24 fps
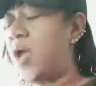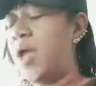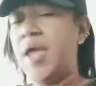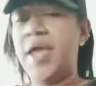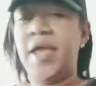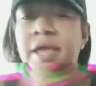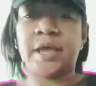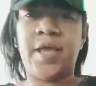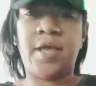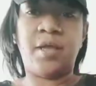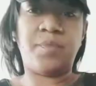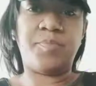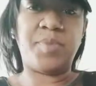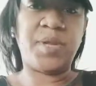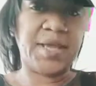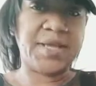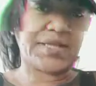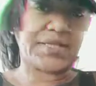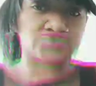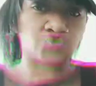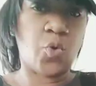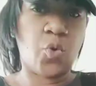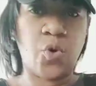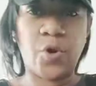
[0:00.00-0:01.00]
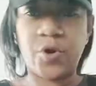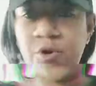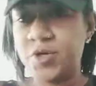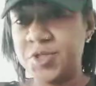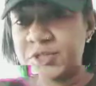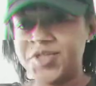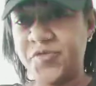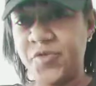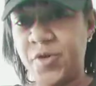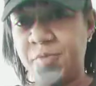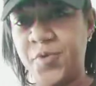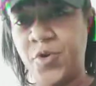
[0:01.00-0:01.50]
and place
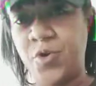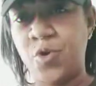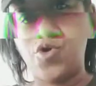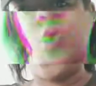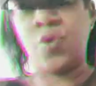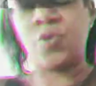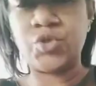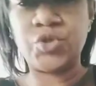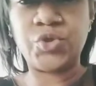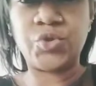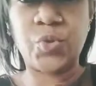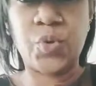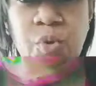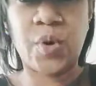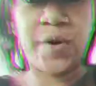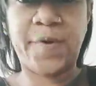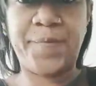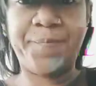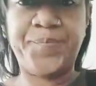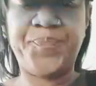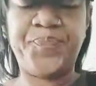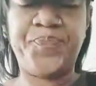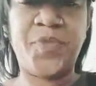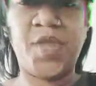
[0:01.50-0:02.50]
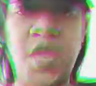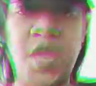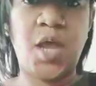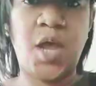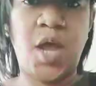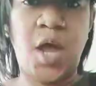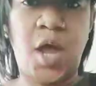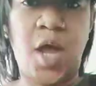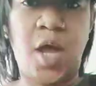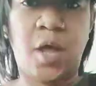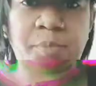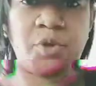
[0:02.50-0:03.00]
orders from your own store.
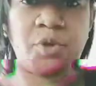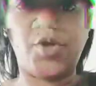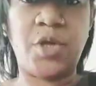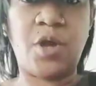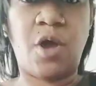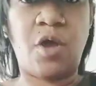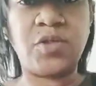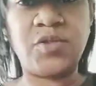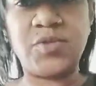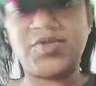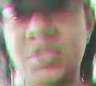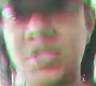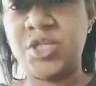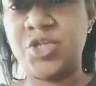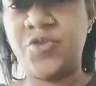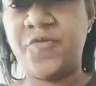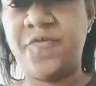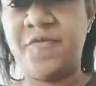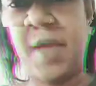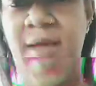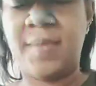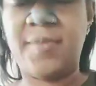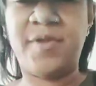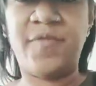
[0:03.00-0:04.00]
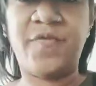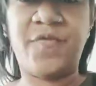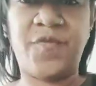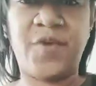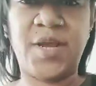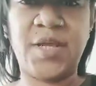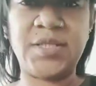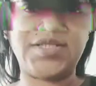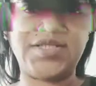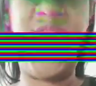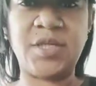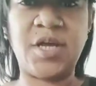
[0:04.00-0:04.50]
Um, you can also send your family and
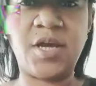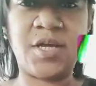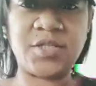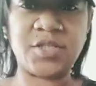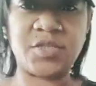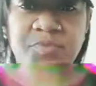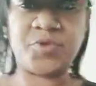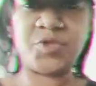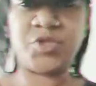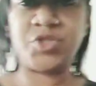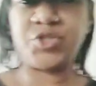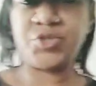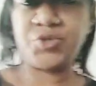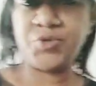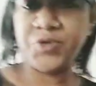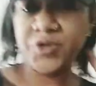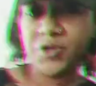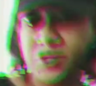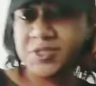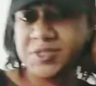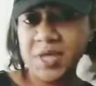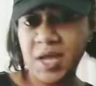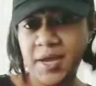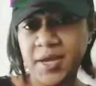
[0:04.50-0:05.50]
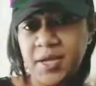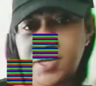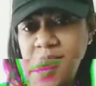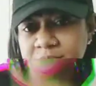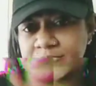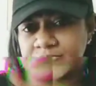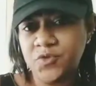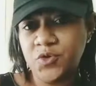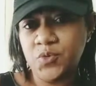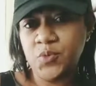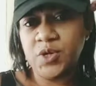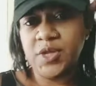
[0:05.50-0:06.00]
friends and customers to your site.
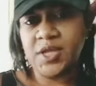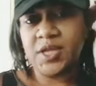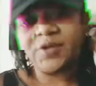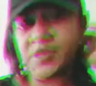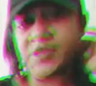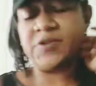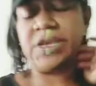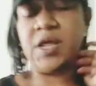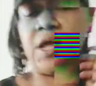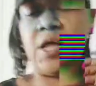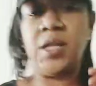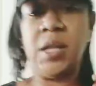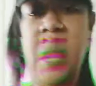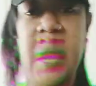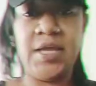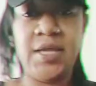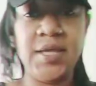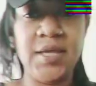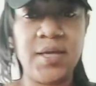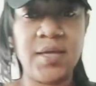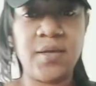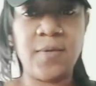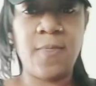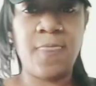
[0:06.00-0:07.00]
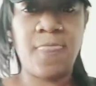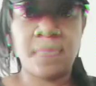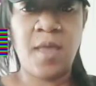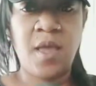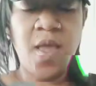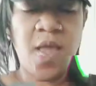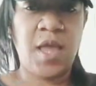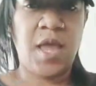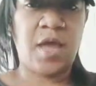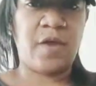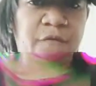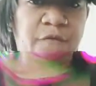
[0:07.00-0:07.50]
You will get a, a link
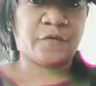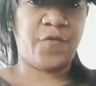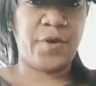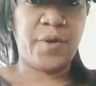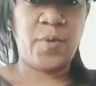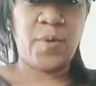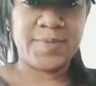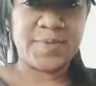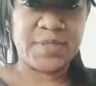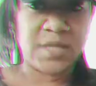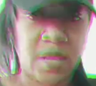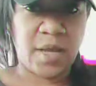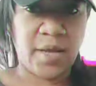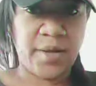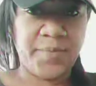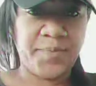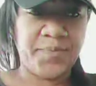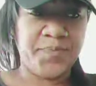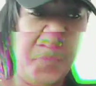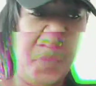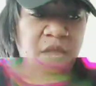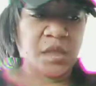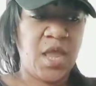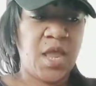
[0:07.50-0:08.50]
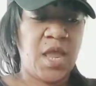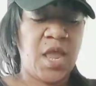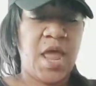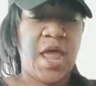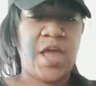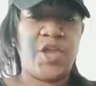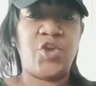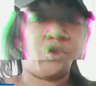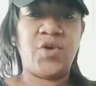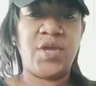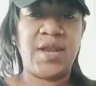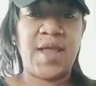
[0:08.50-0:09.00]
and a free website,
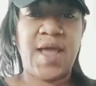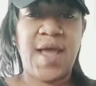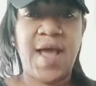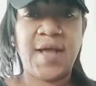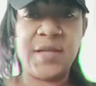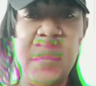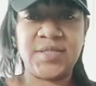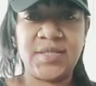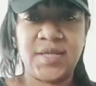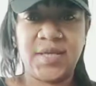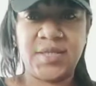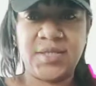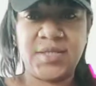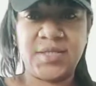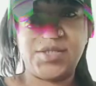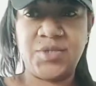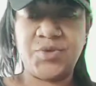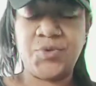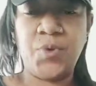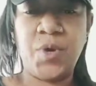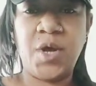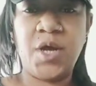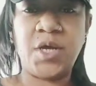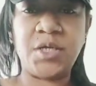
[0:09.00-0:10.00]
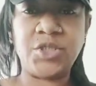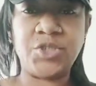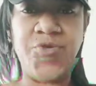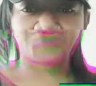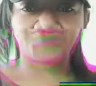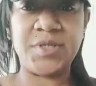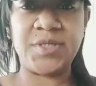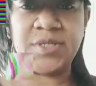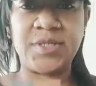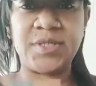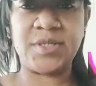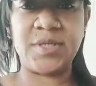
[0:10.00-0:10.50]
and you'll get access to
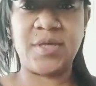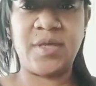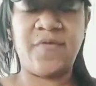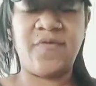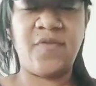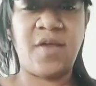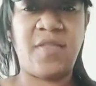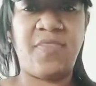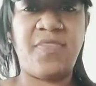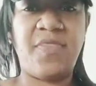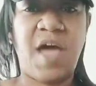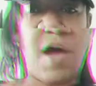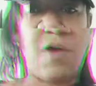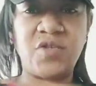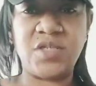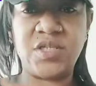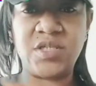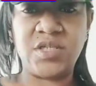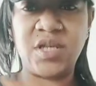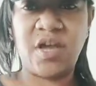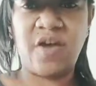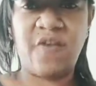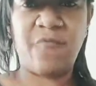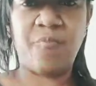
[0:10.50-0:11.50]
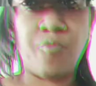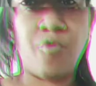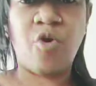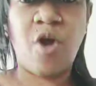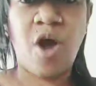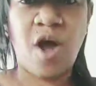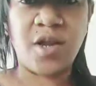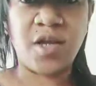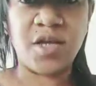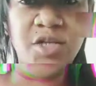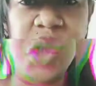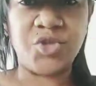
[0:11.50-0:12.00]
hundreds, if not thousands, of
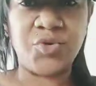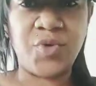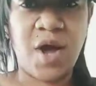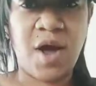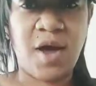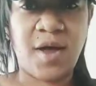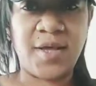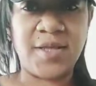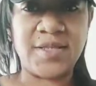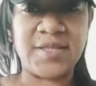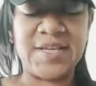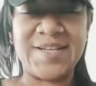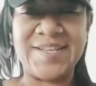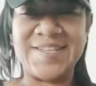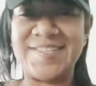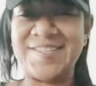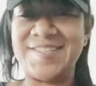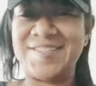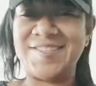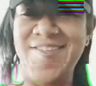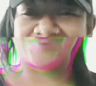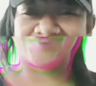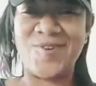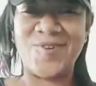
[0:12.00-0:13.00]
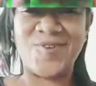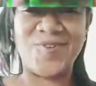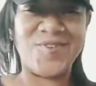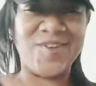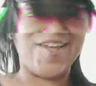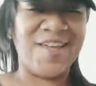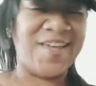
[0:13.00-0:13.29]
products, you guys. It is so